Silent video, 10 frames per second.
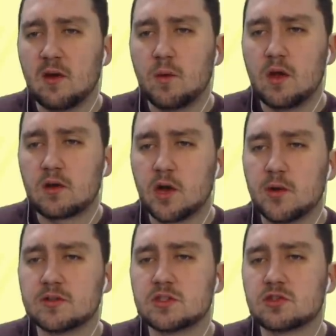we are
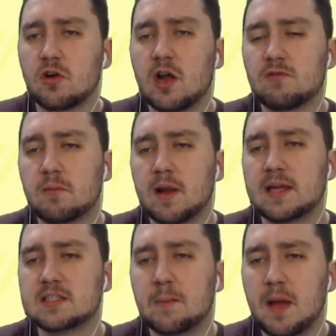going to try and
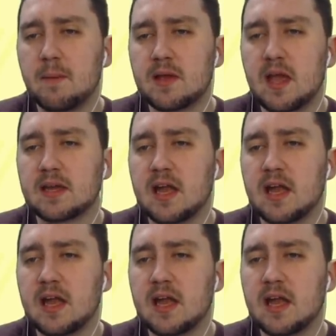replace Aubameyang